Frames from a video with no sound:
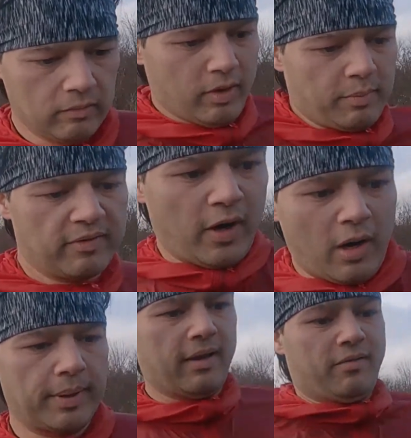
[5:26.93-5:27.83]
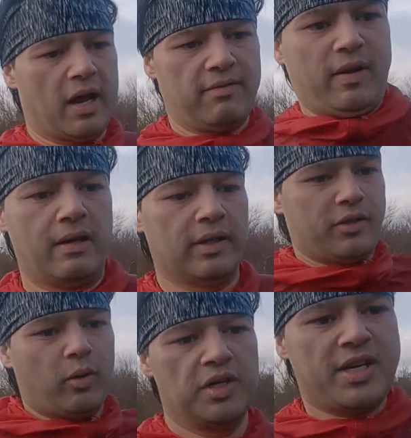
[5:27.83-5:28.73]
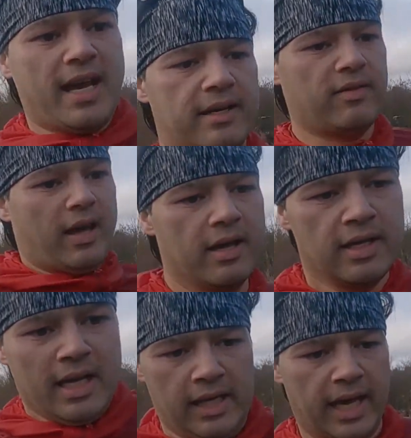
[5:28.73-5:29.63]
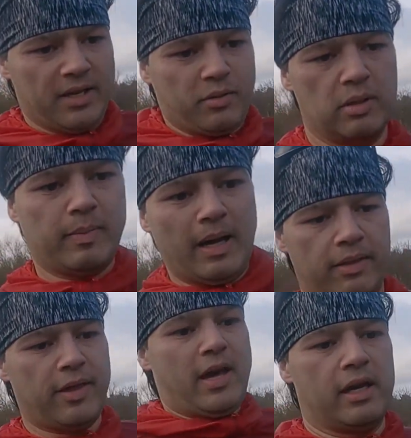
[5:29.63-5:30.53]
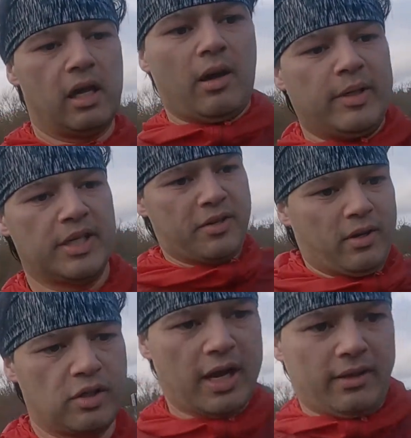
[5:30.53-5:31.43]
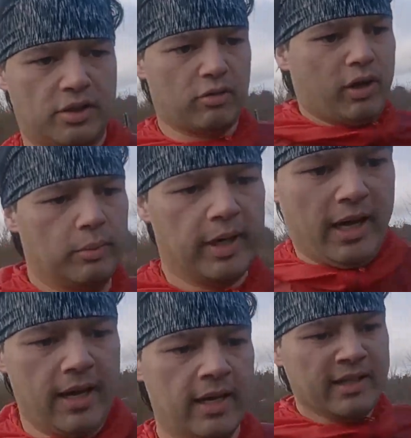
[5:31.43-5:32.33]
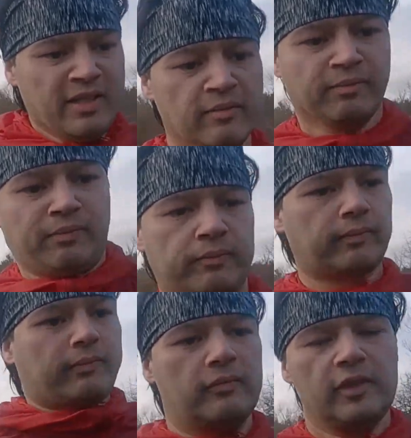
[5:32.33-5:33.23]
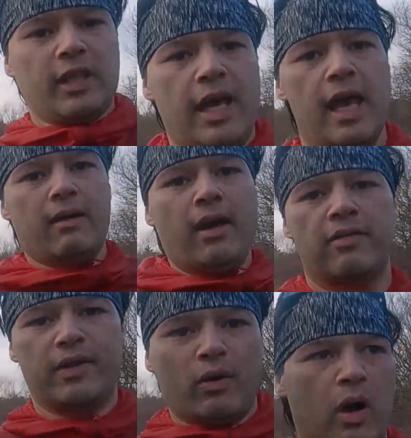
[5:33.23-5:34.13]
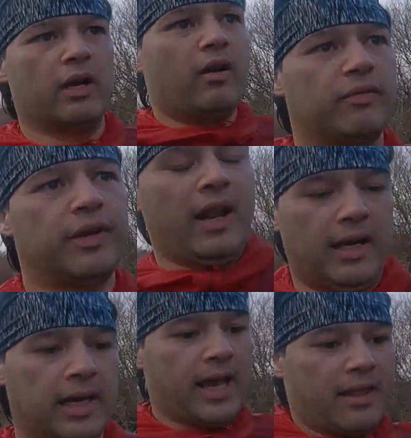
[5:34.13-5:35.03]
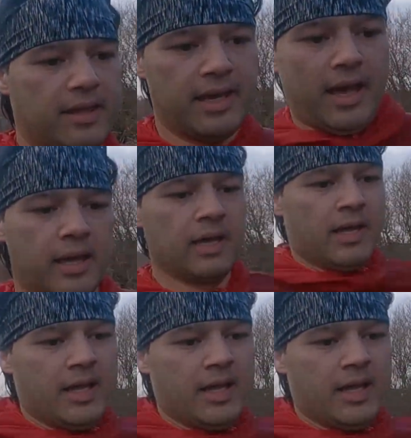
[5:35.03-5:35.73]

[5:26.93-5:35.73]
run before, but I felt towards the end of the getting to about 30 kilometers starting to struggle, but I feel quite confident I can get the